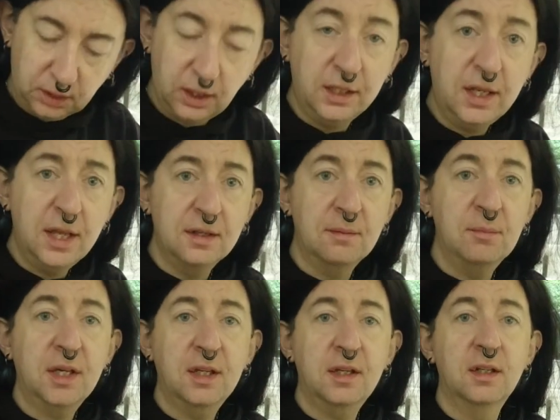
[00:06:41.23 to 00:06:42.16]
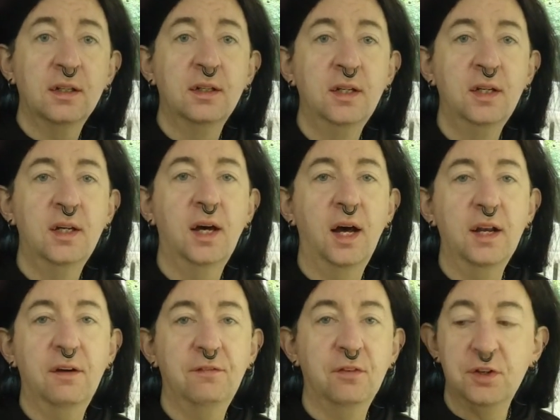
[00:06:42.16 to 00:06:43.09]
Again, they're making
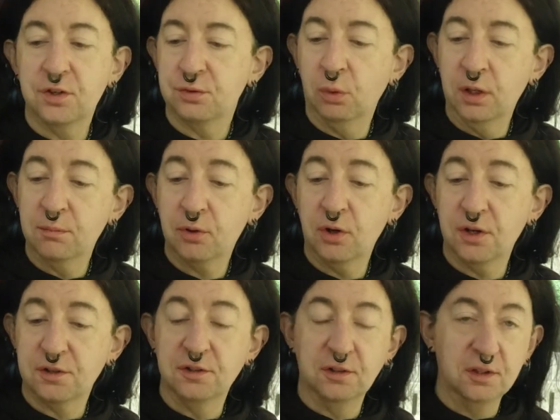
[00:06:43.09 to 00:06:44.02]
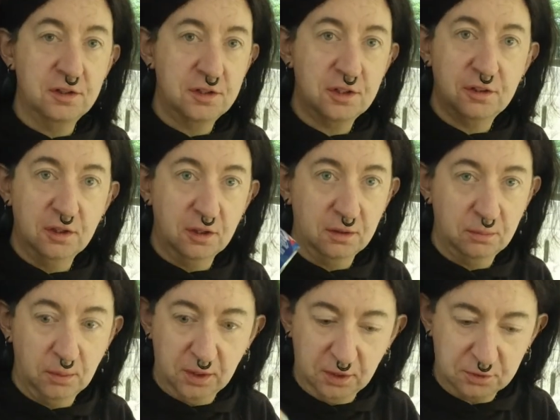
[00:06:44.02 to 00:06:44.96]
enough for just one person, so this is just
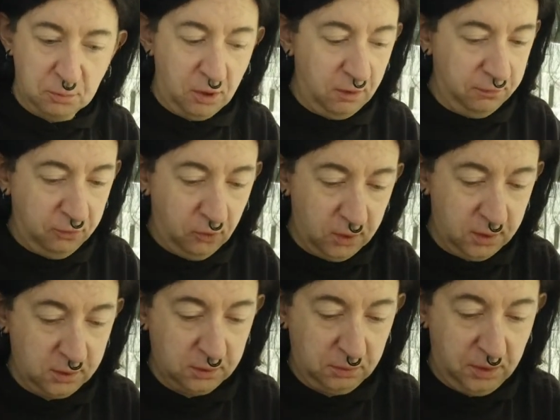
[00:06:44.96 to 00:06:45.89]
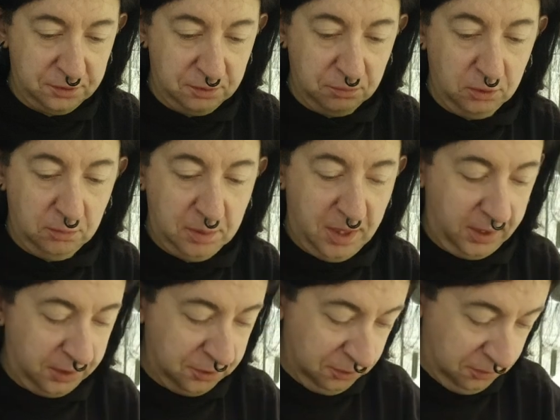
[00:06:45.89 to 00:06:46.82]
one of the small 4 crescent roll
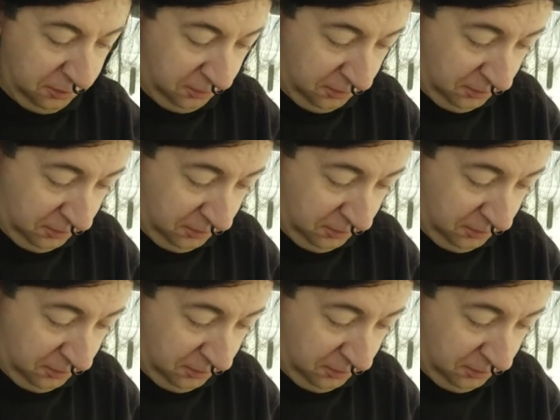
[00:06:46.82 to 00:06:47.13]
packages.